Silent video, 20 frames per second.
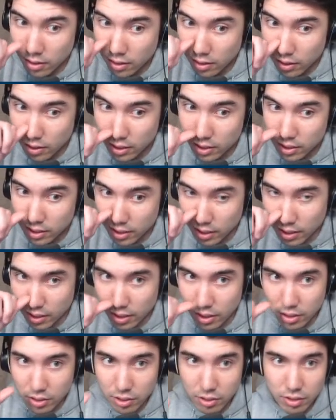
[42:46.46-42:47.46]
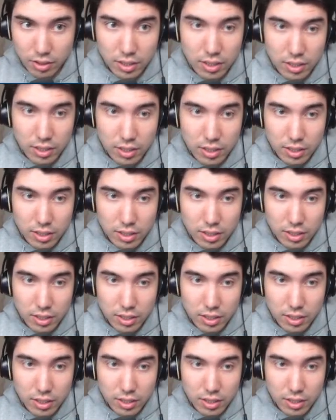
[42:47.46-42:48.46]
Let's see here. So this is
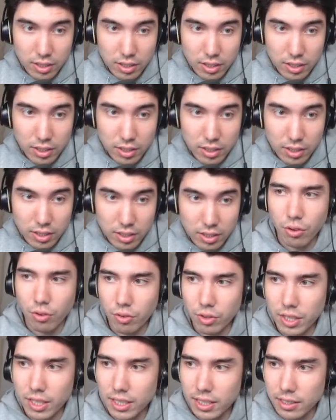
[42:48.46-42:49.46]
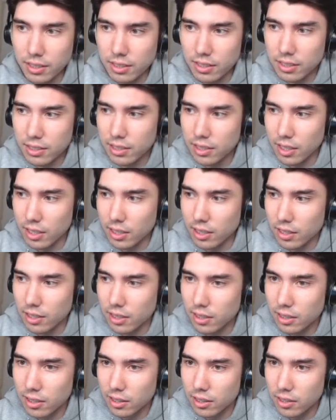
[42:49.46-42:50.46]
the board 3s.
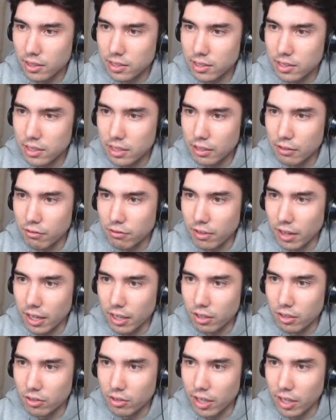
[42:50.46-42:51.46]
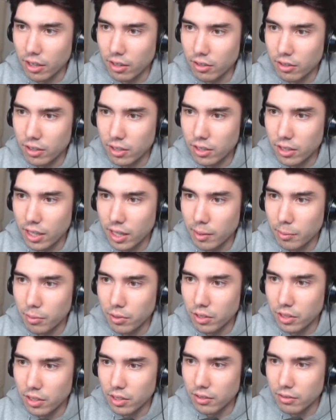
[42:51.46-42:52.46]
This is the final round, I
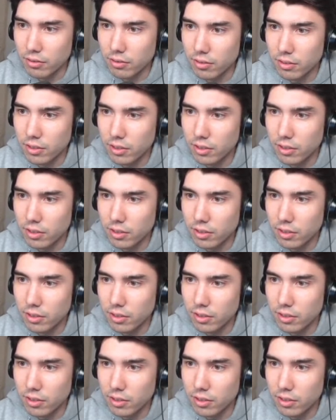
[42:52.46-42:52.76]
believe.